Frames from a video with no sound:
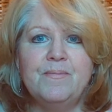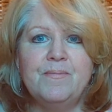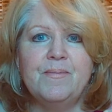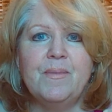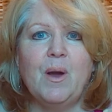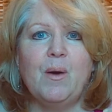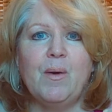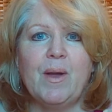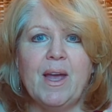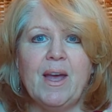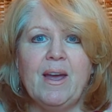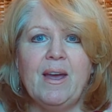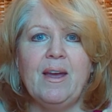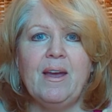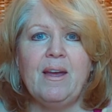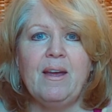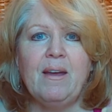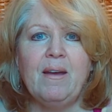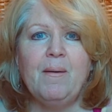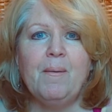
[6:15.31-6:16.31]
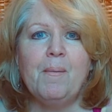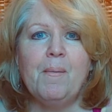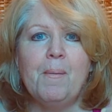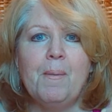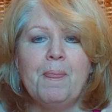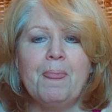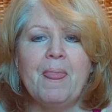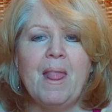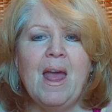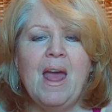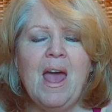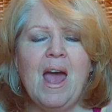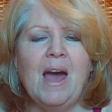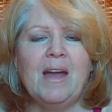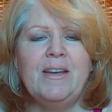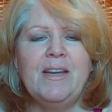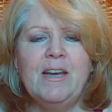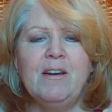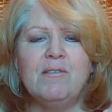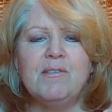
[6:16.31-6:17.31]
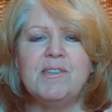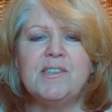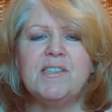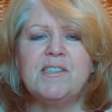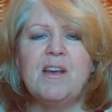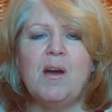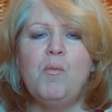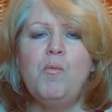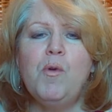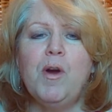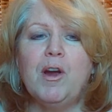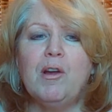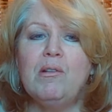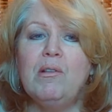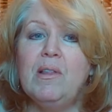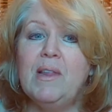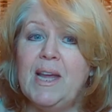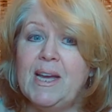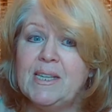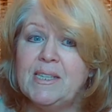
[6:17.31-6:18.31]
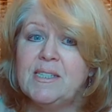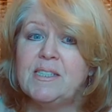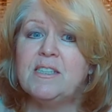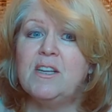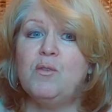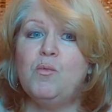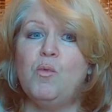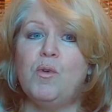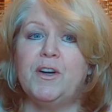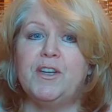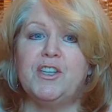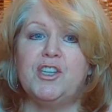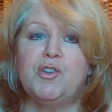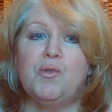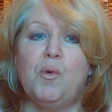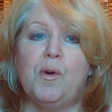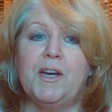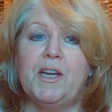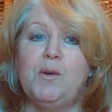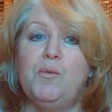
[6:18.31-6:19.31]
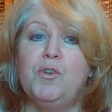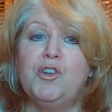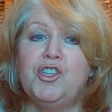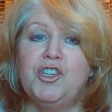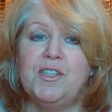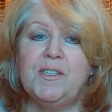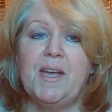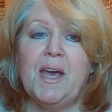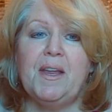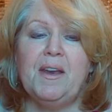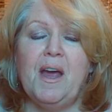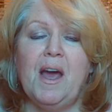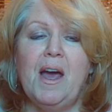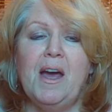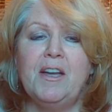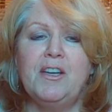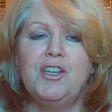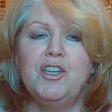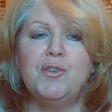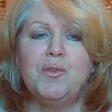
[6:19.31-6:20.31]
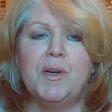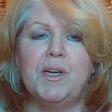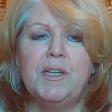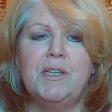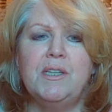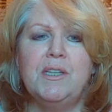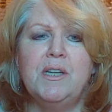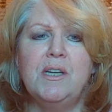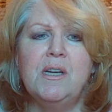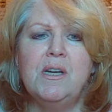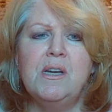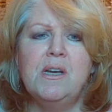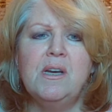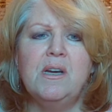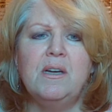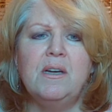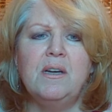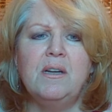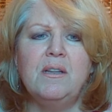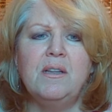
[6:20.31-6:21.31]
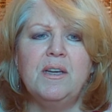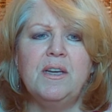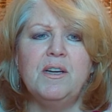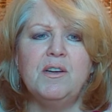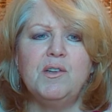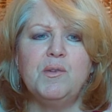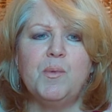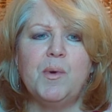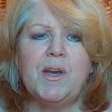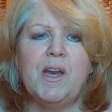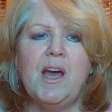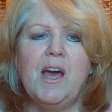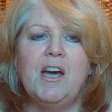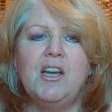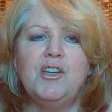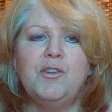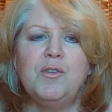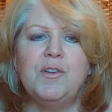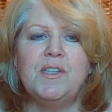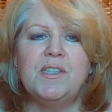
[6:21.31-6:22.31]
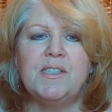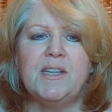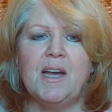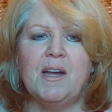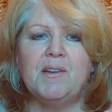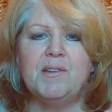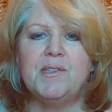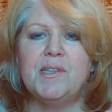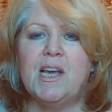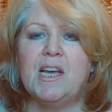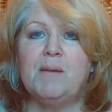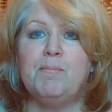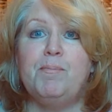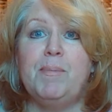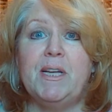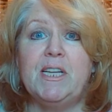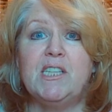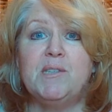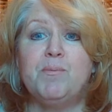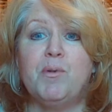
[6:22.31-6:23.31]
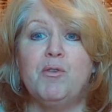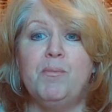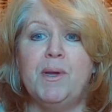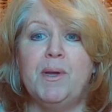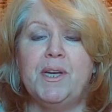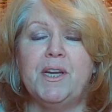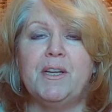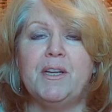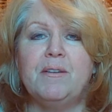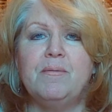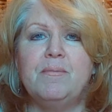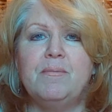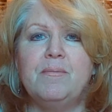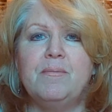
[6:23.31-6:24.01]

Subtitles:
Okay. And here's somewhere less than 120, which is at 100. Here's what 100 sounds like beats per minute.